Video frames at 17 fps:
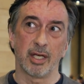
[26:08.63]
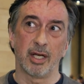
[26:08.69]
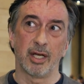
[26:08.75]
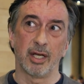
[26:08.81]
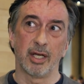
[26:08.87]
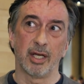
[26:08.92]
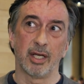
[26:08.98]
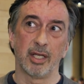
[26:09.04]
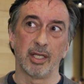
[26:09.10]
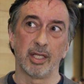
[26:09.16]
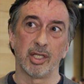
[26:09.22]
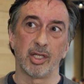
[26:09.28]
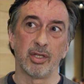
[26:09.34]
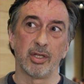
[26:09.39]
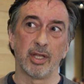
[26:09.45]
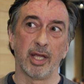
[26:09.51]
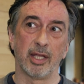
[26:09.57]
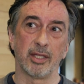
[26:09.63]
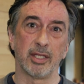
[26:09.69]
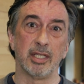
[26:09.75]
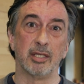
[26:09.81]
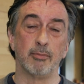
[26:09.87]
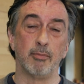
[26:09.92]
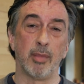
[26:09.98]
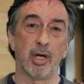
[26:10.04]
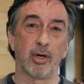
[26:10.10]
that the
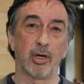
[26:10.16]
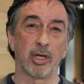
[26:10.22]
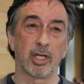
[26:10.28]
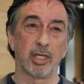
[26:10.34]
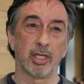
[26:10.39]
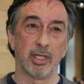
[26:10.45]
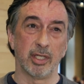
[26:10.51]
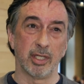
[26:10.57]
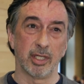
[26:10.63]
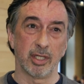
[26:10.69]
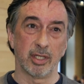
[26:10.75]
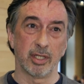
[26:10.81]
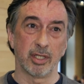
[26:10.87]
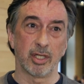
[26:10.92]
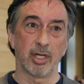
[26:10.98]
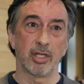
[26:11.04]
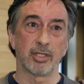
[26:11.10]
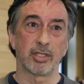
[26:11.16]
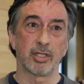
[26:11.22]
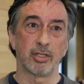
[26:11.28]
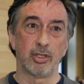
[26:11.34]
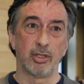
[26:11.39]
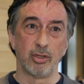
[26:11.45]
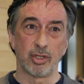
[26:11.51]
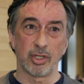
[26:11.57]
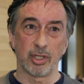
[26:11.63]
American
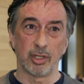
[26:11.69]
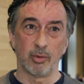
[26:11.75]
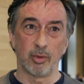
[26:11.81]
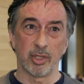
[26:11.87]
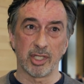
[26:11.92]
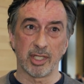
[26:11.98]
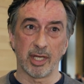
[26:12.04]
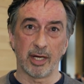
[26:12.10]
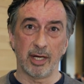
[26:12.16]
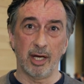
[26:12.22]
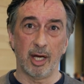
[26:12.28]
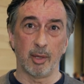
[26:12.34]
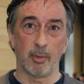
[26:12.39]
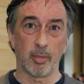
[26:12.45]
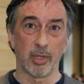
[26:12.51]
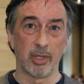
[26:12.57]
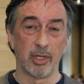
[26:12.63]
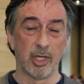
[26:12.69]
Constitution was set up.